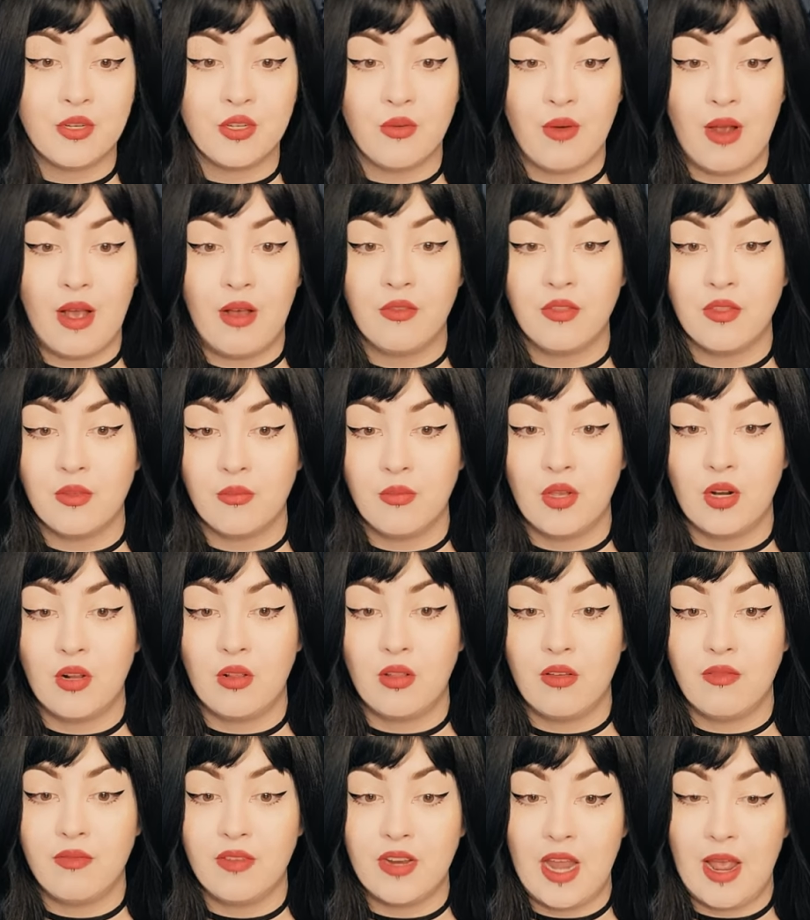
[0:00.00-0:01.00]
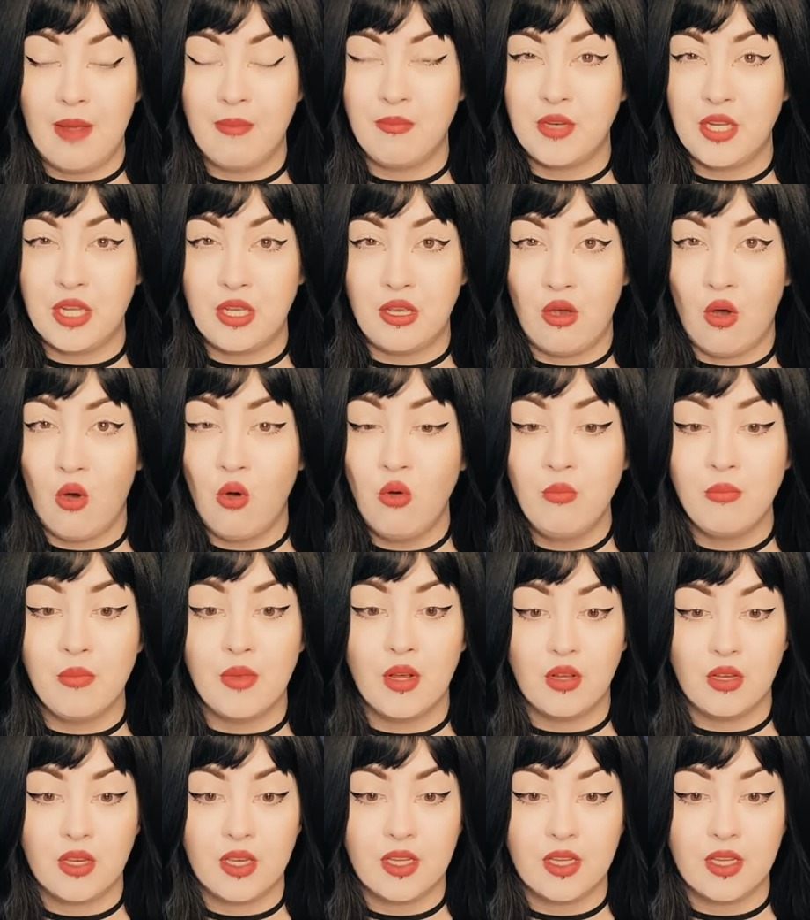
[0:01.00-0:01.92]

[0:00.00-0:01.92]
around the middle of an empty oat milk